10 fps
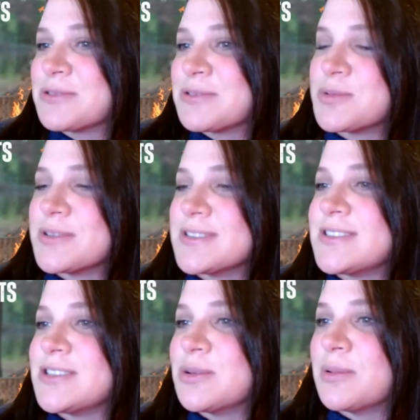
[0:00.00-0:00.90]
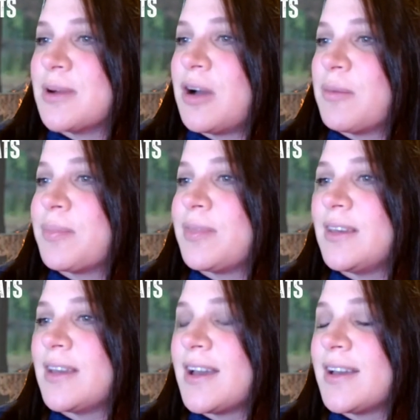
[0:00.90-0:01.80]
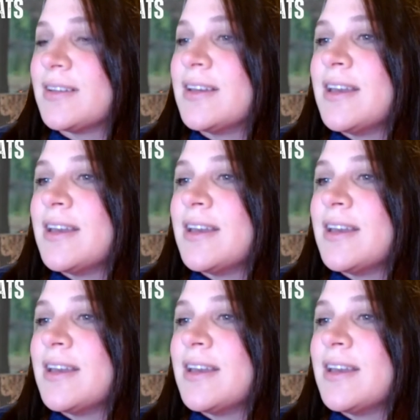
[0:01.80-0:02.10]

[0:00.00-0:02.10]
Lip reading: which was to help the